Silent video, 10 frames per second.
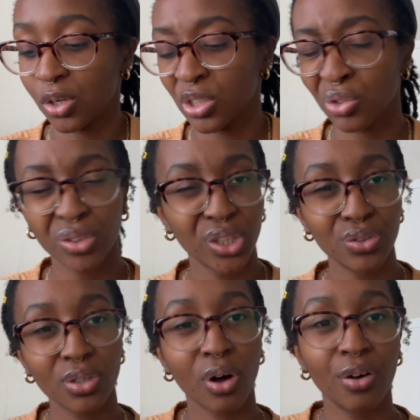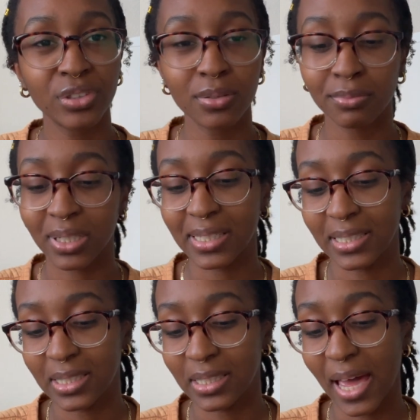don't really use it often, but
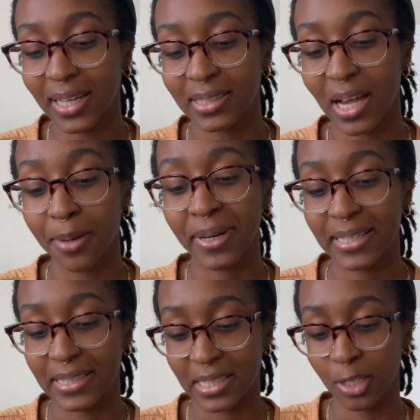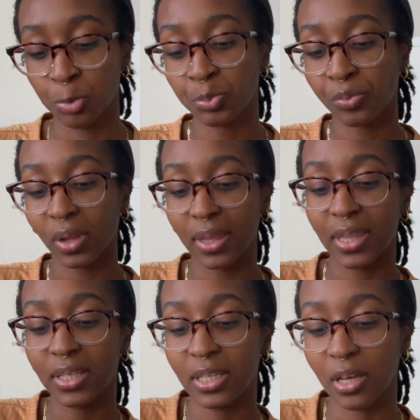at a time I did.
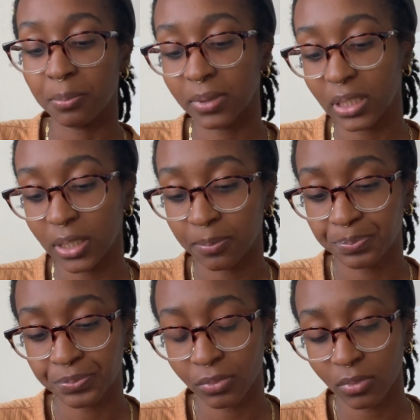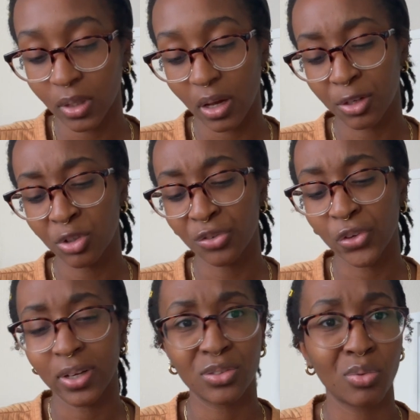Then Yumly, I don't know if you
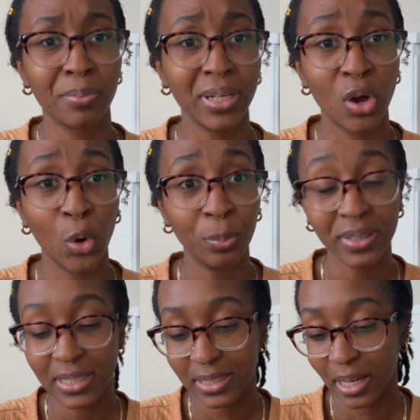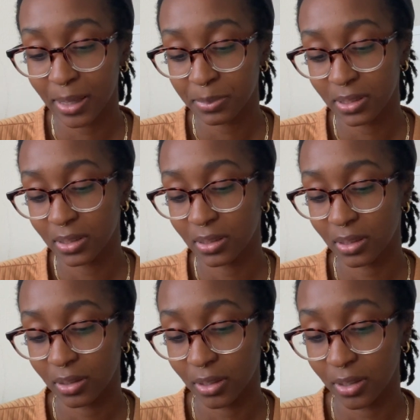guys want me to open these apps,
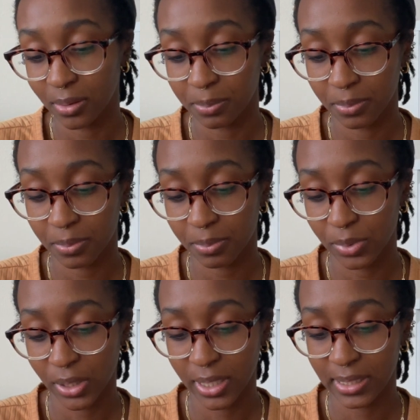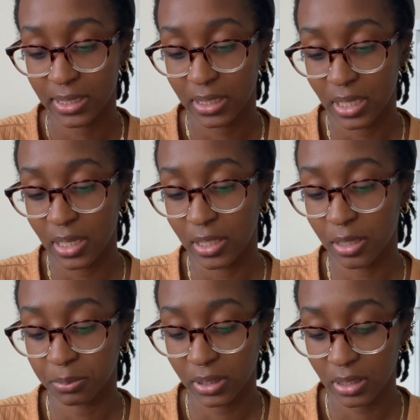but
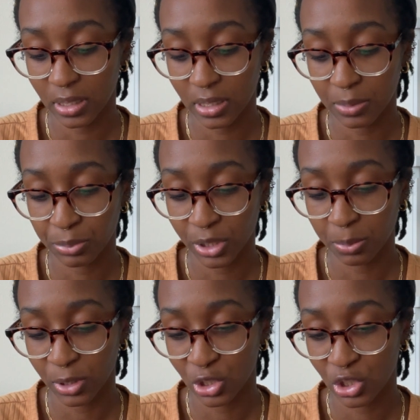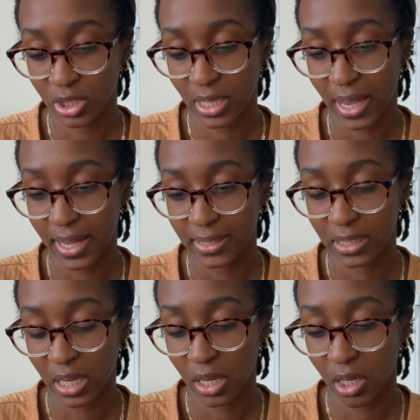Yumly pretty much just has
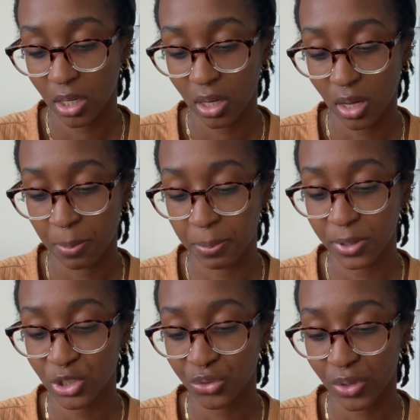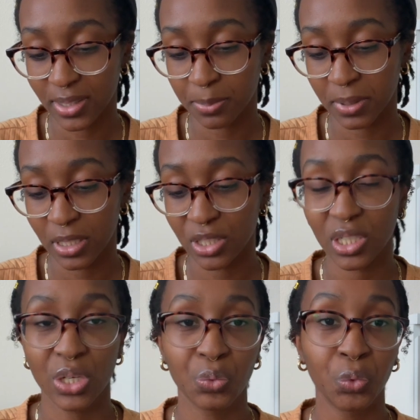like a bunch of recipes.
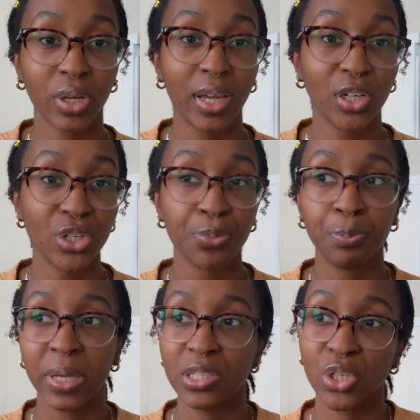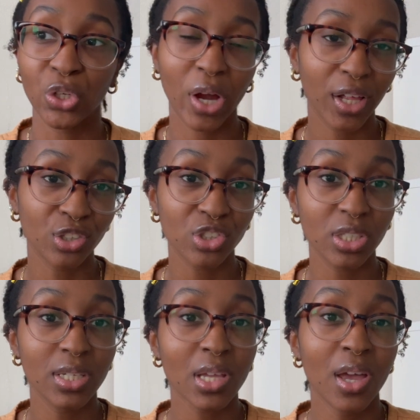It will cater based on your
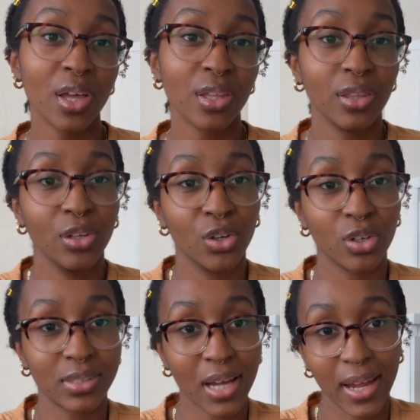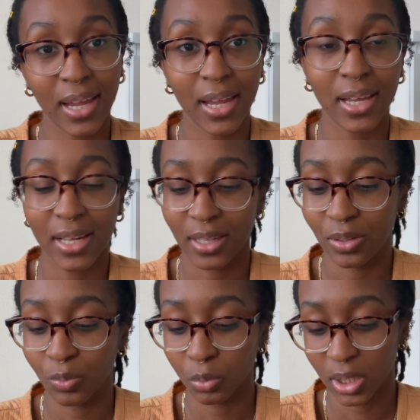allergies, your diet
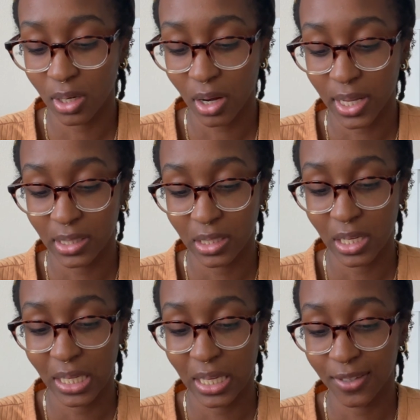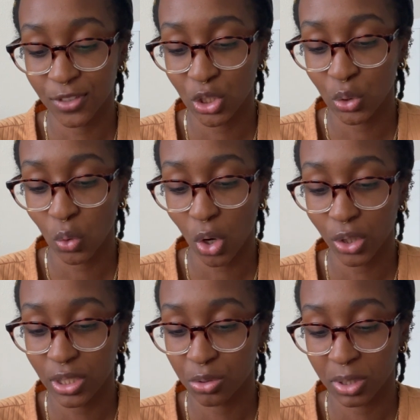and whatnot, and then it gives you all
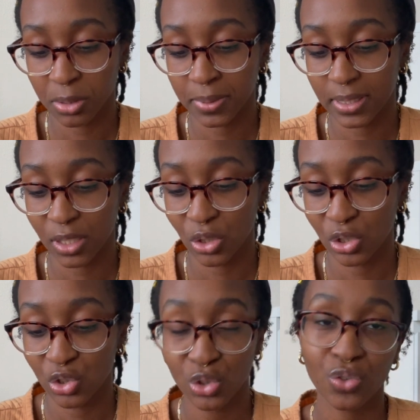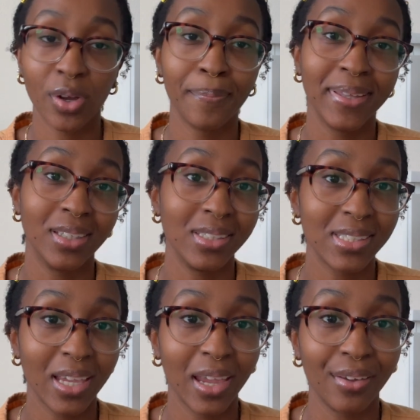these recipes that you can choose from and then
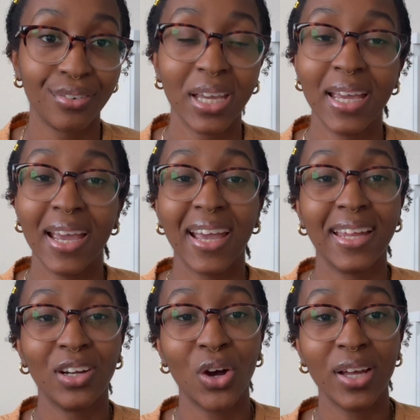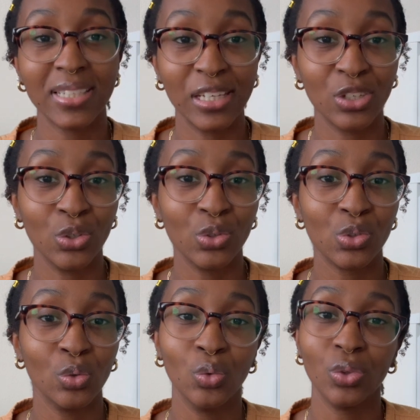save, and it'll take you
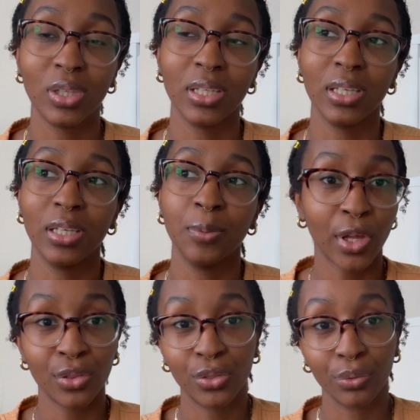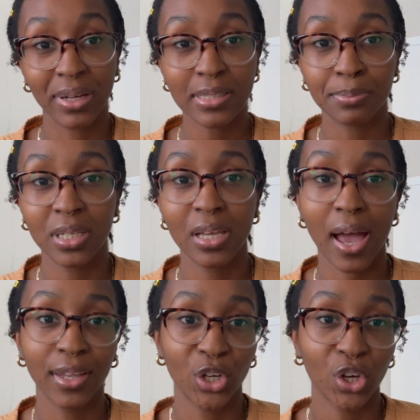to the recipe,
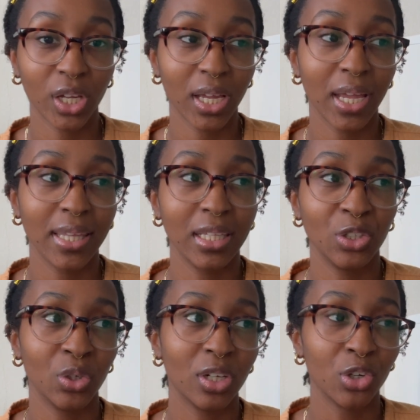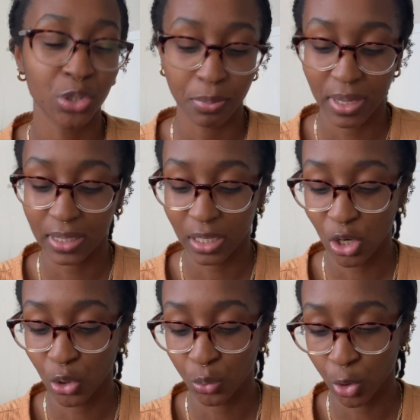how to cook it, and then you can also make like a
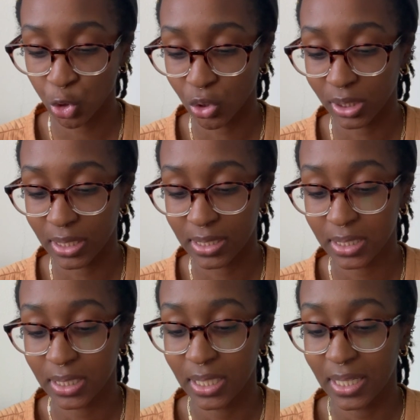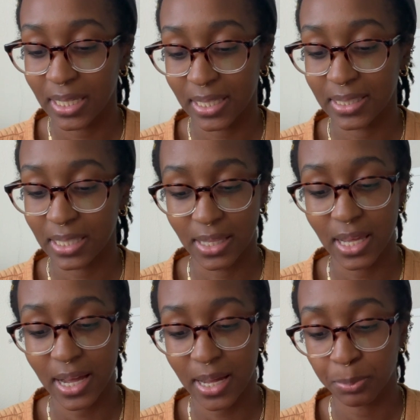grocery list inside the
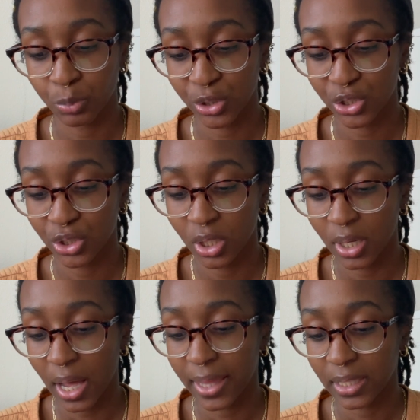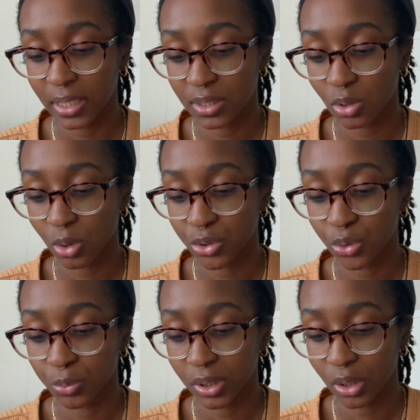app, which I think is also really